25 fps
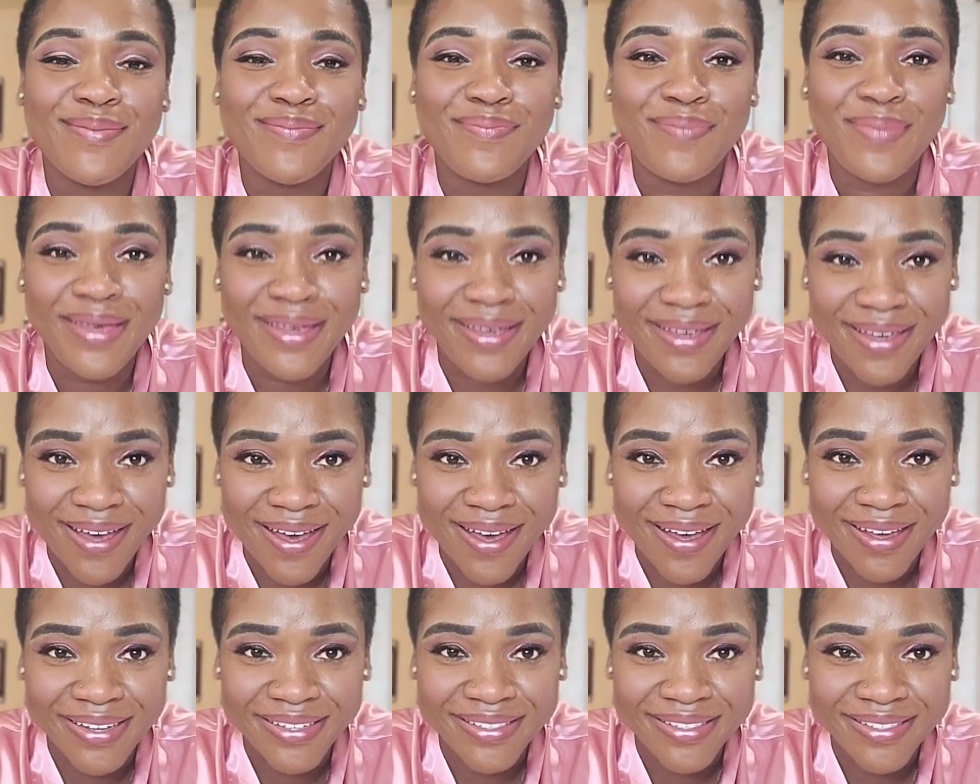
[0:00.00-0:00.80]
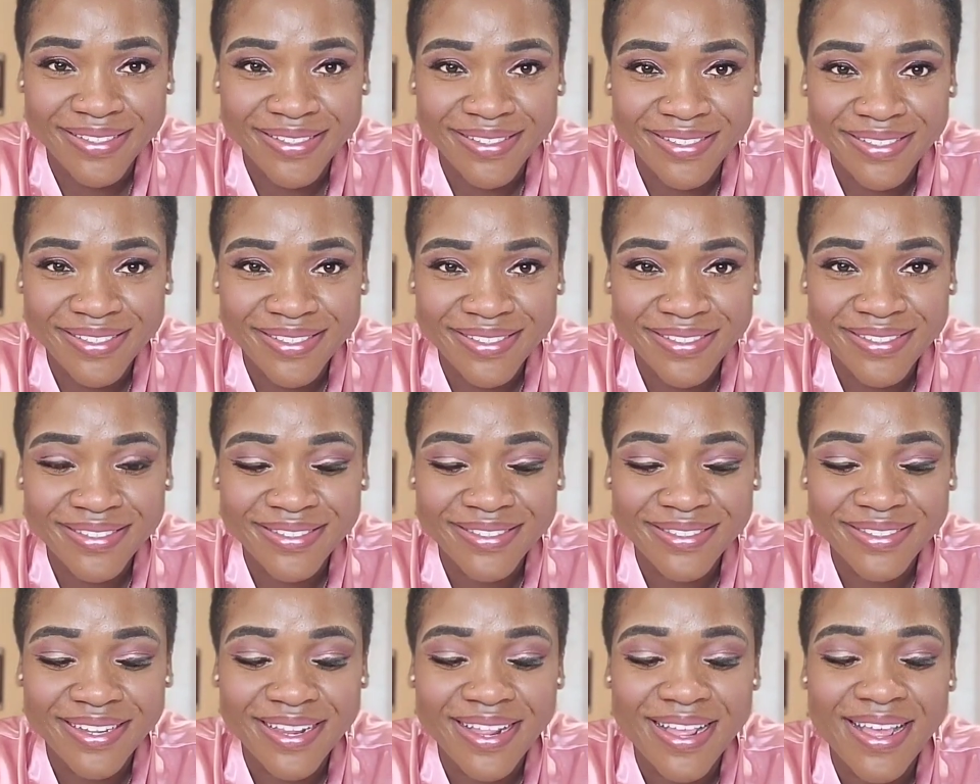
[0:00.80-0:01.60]
be kind,
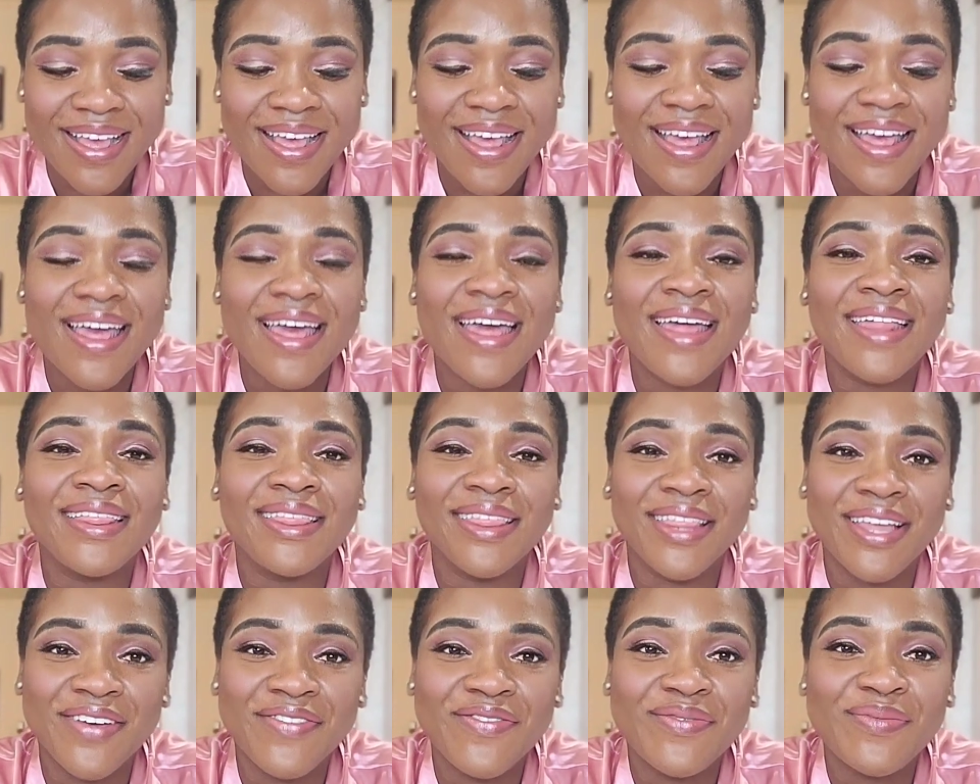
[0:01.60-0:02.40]
and love